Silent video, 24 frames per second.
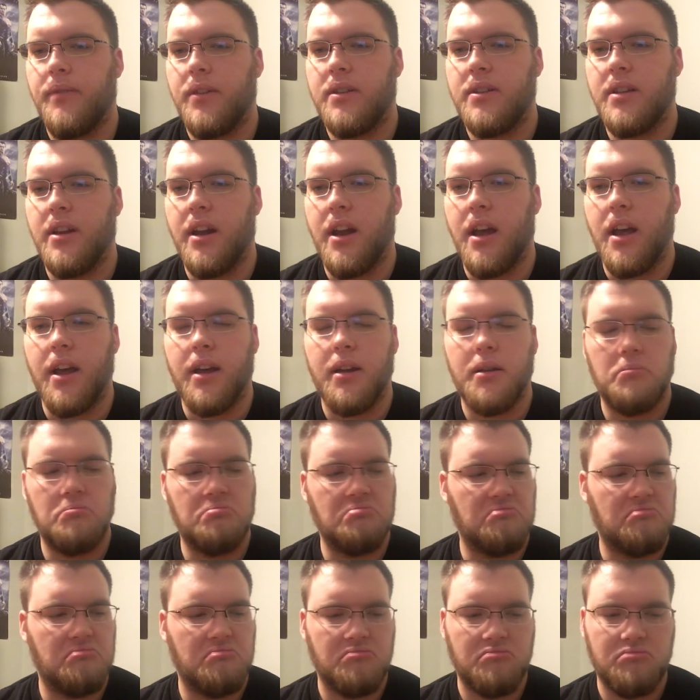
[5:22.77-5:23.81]
Today,
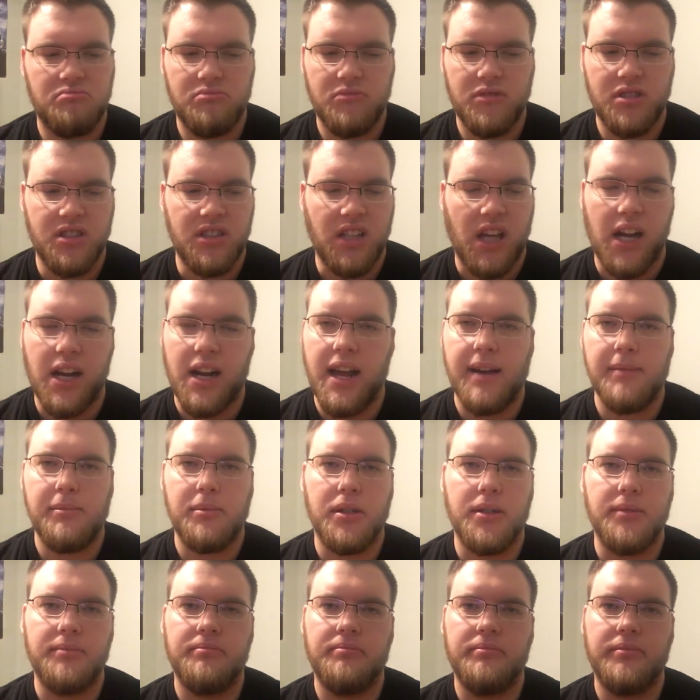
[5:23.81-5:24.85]
it's not
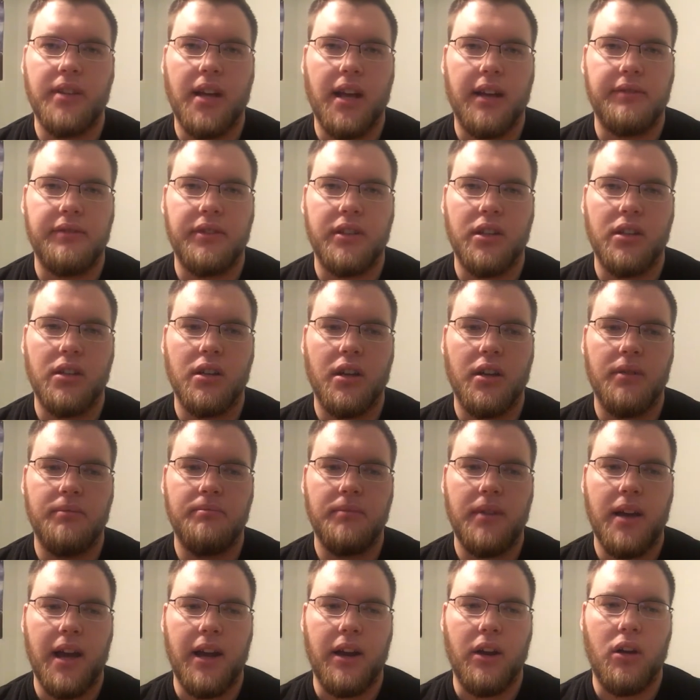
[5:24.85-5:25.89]
happening. Not feeling good
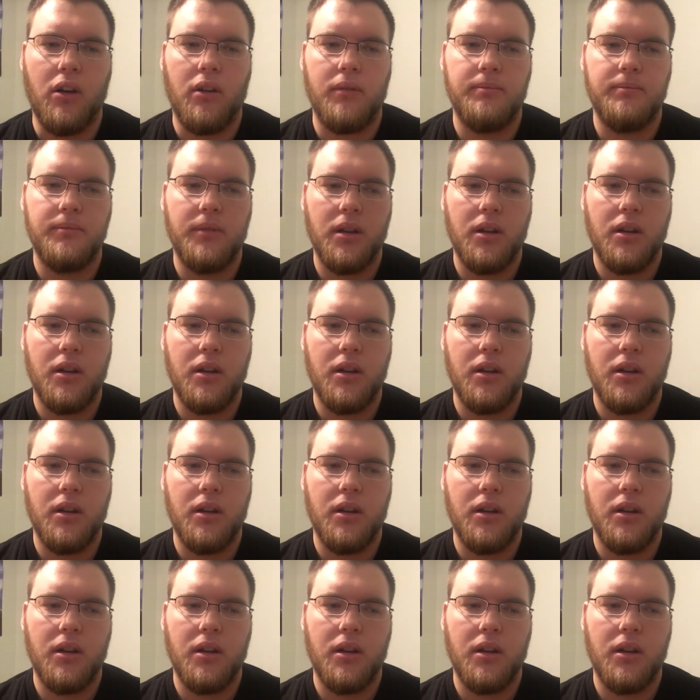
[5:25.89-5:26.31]
at all.